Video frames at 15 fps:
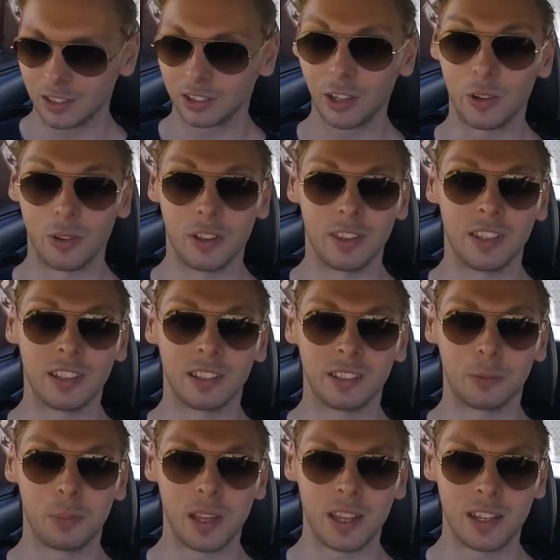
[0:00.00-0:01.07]
So this
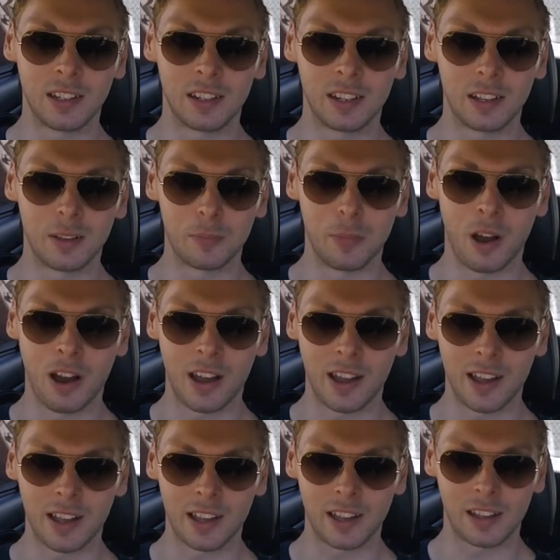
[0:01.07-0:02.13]
has been
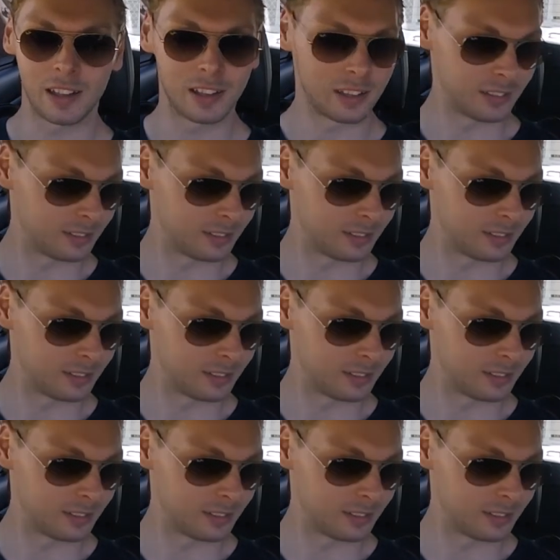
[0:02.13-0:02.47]
my